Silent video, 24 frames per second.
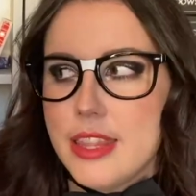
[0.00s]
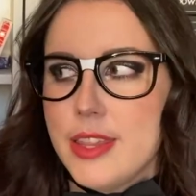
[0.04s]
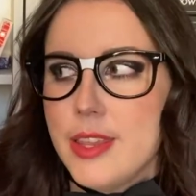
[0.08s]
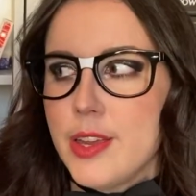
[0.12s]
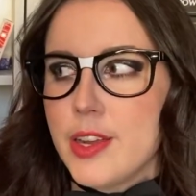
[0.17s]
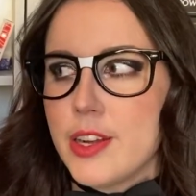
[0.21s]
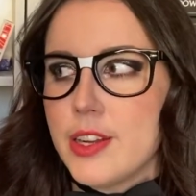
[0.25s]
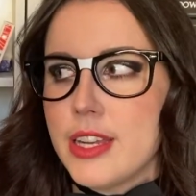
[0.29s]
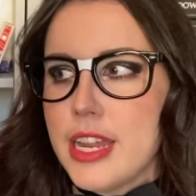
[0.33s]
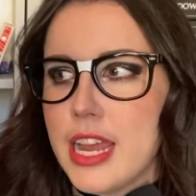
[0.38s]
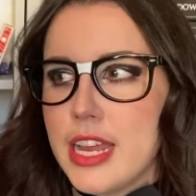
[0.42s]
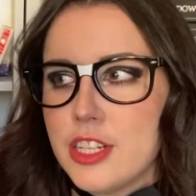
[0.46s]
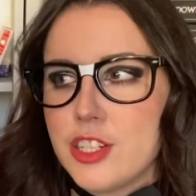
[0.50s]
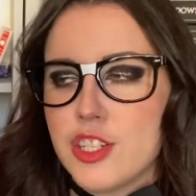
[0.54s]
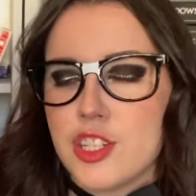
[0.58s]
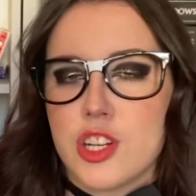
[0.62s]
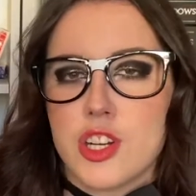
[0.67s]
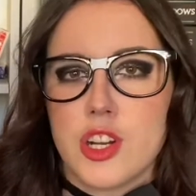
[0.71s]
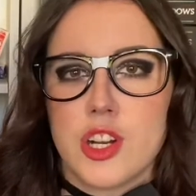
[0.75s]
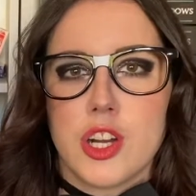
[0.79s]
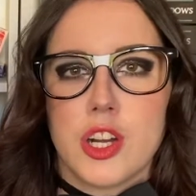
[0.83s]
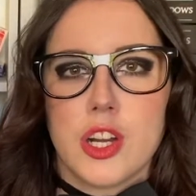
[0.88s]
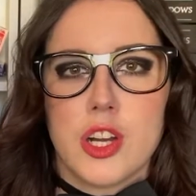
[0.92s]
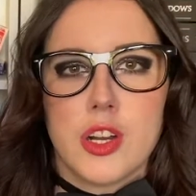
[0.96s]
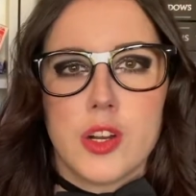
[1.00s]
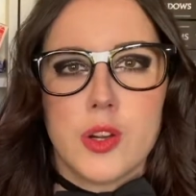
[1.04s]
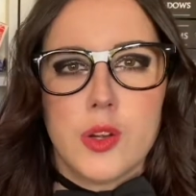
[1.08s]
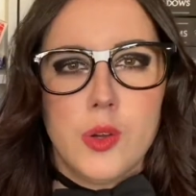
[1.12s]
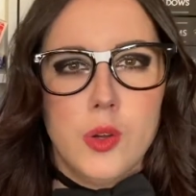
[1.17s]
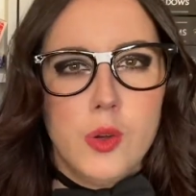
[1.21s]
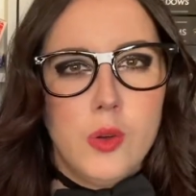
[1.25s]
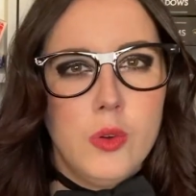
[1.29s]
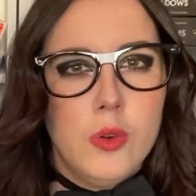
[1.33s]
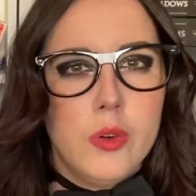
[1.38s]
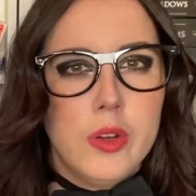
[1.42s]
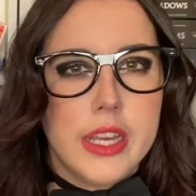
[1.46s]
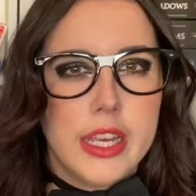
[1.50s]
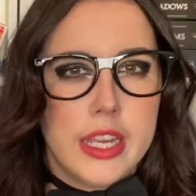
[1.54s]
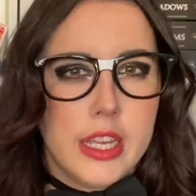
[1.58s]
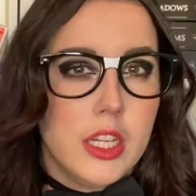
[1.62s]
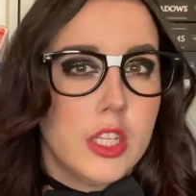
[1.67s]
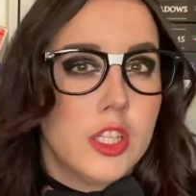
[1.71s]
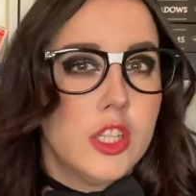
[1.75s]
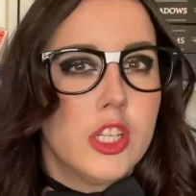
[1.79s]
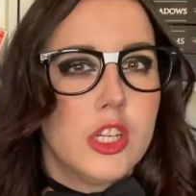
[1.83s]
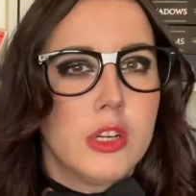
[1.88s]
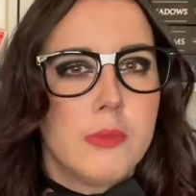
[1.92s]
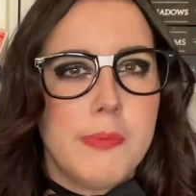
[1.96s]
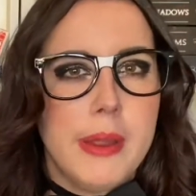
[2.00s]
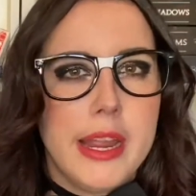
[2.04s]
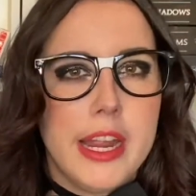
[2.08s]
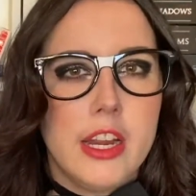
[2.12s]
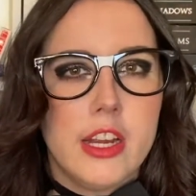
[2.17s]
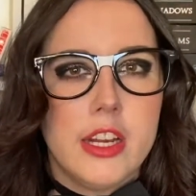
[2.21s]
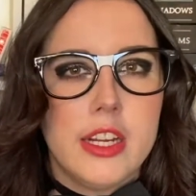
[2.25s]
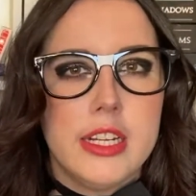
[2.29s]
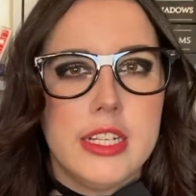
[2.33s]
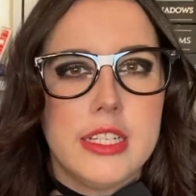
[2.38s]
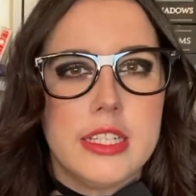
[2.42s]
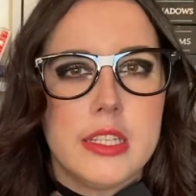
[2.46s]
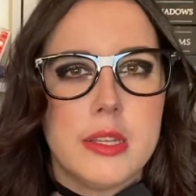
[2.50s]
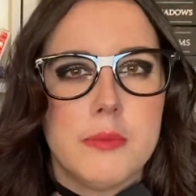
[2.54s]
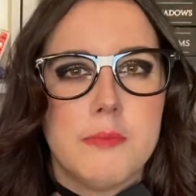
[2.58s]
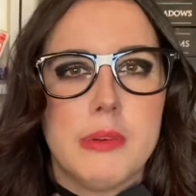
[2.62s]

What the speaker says: They're not sure who killed their parents,